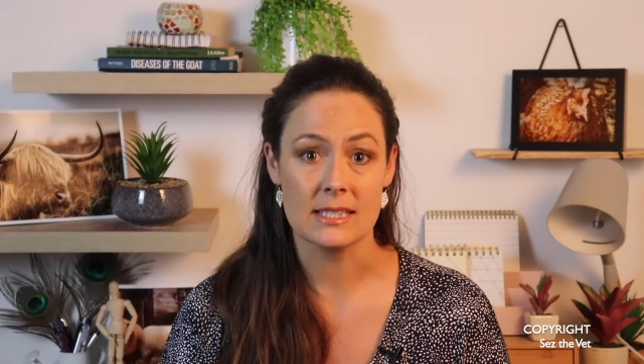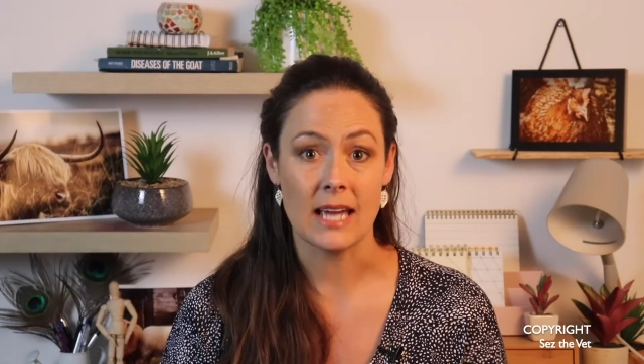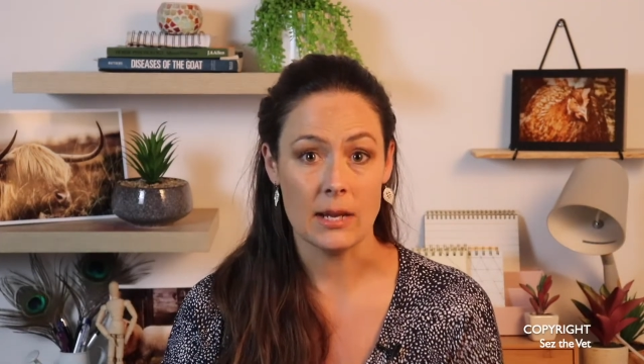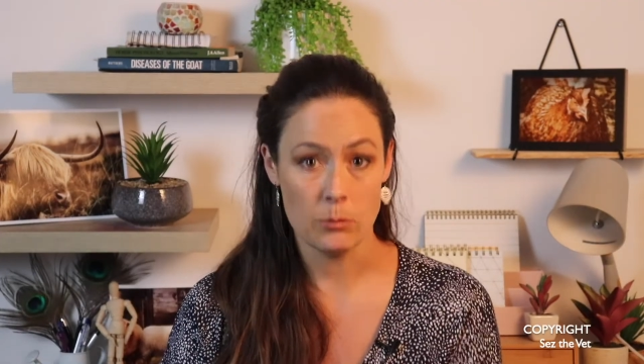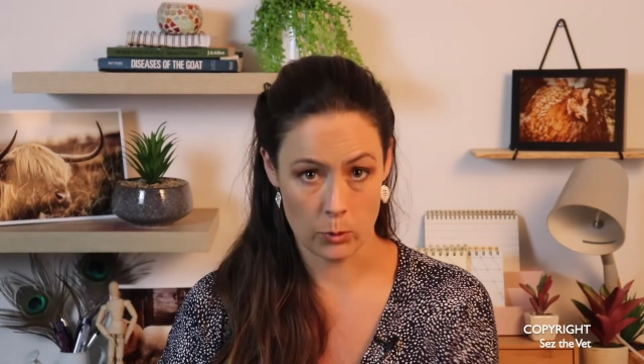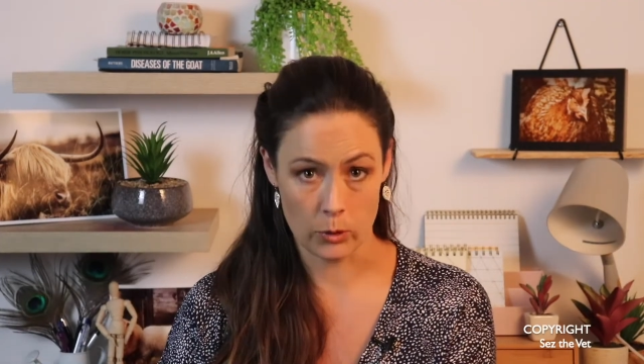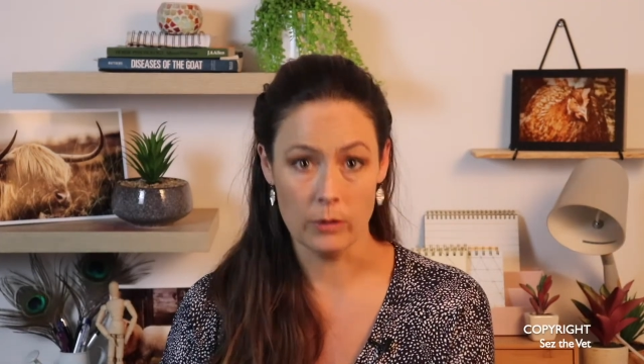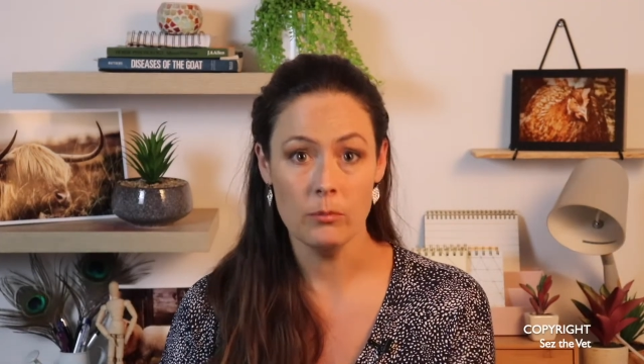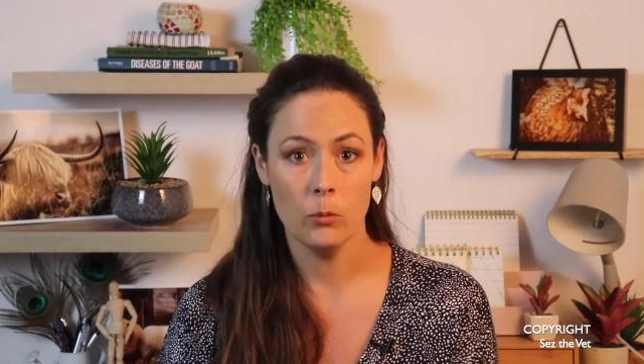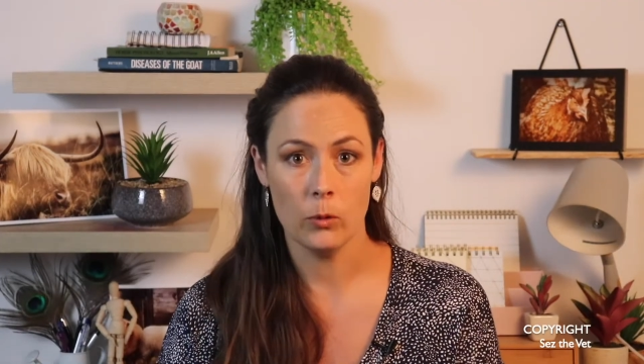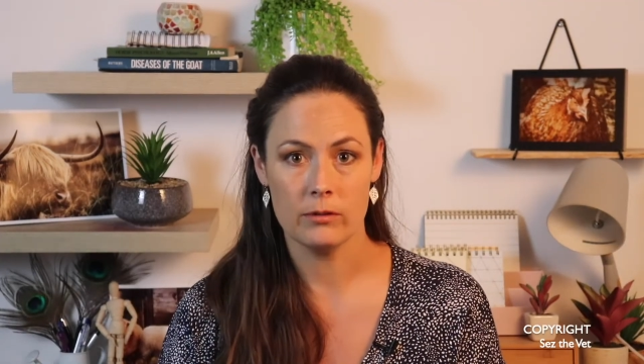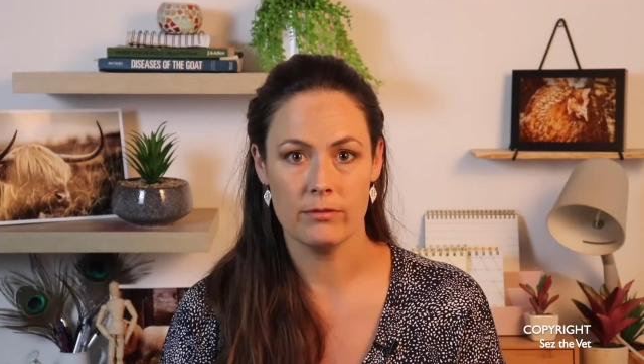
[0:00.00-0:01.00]

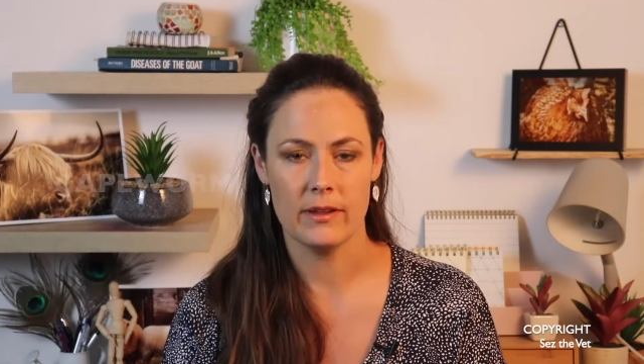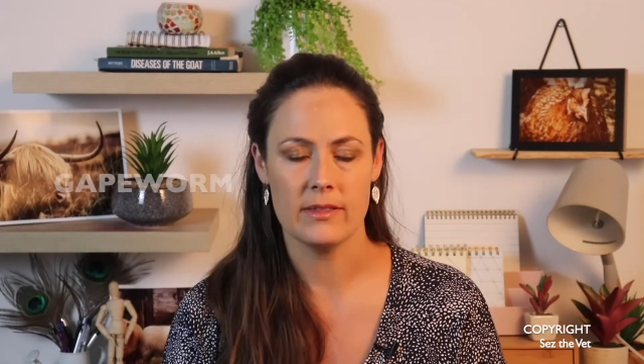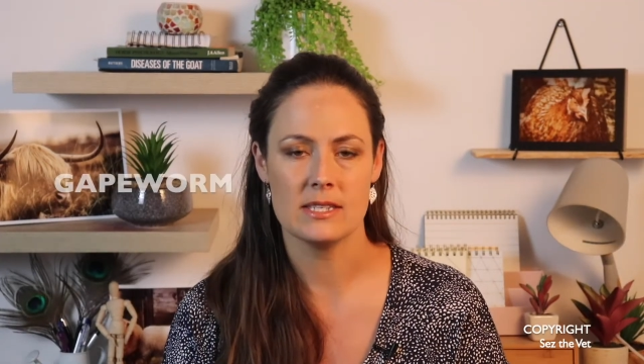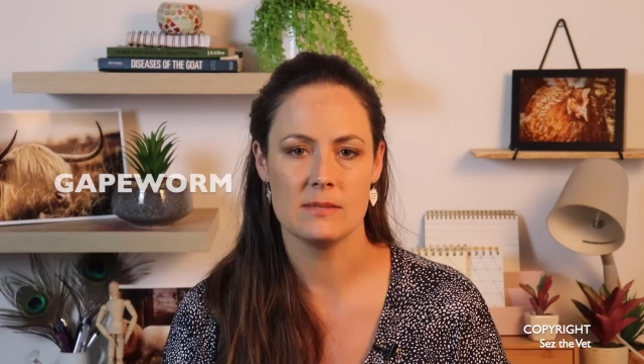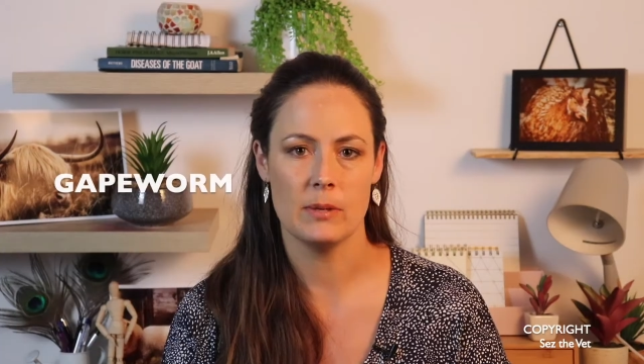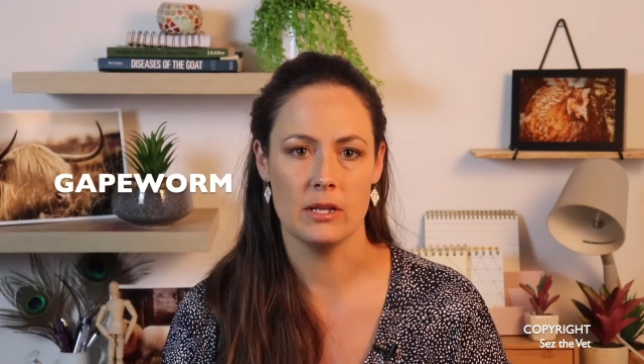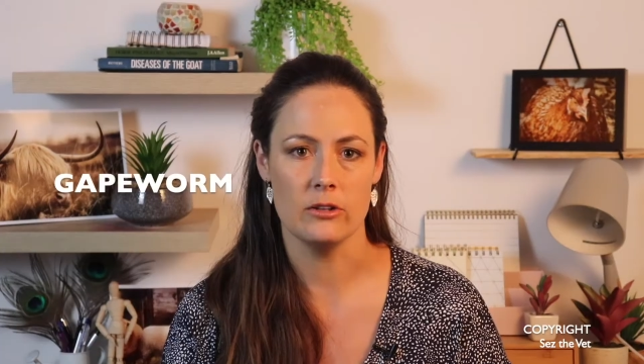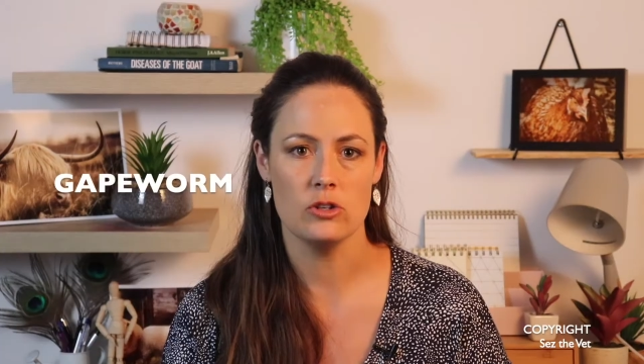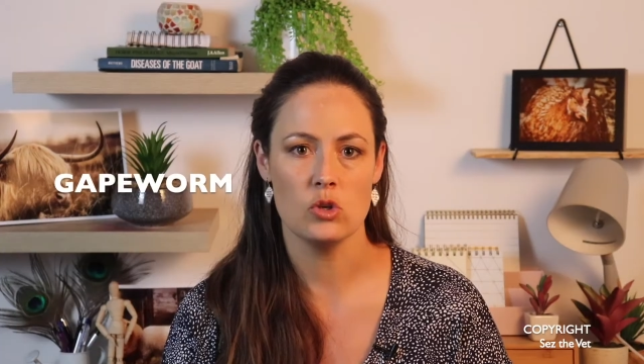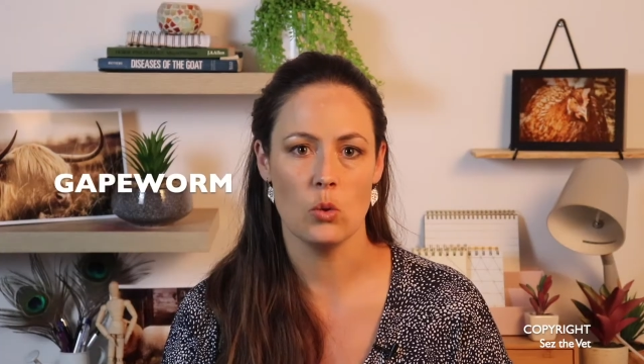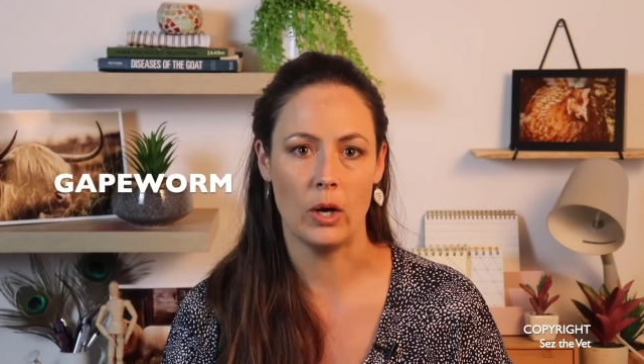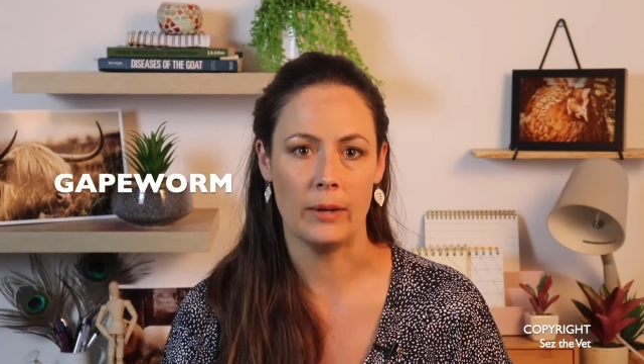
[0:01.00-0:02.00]
Gapeworm would fit this bill,
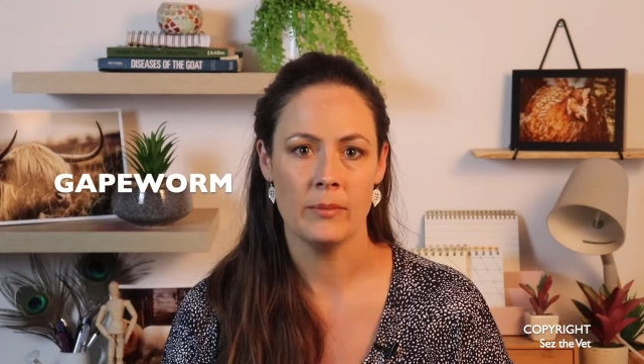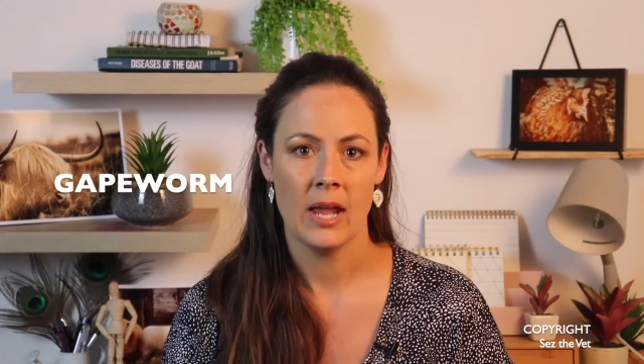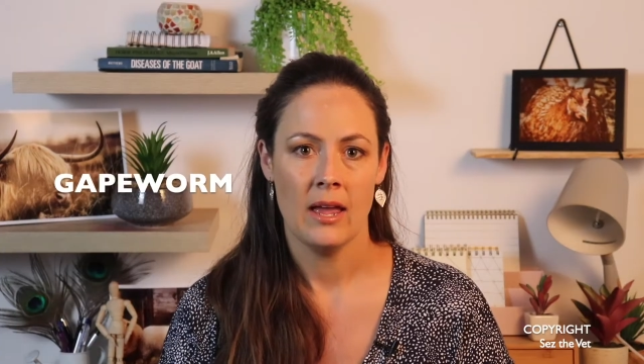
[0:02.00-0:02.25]
sure.